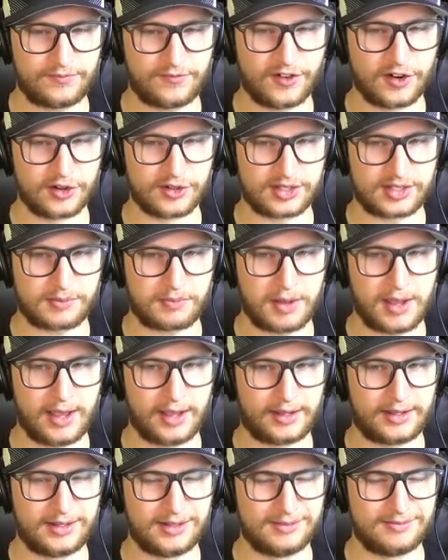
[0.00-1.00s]
first
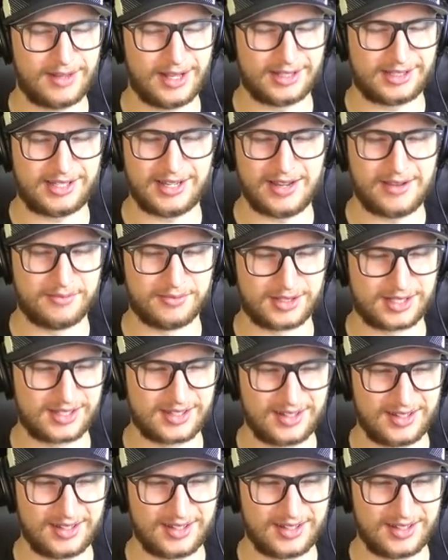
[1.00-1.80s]
pick, it seems.